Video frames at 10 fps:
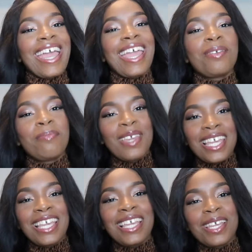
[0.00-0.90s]
Hey
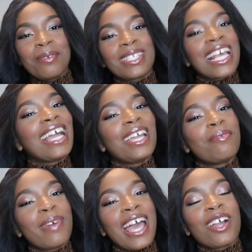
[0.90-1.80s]
peeps, I
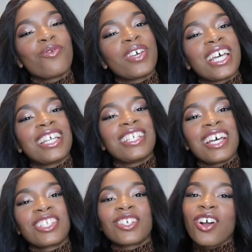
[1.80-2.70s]
am back with
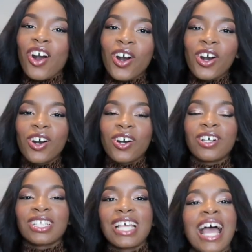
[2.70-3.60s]
another
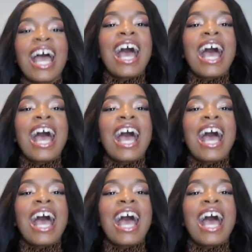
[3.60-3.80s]
haul.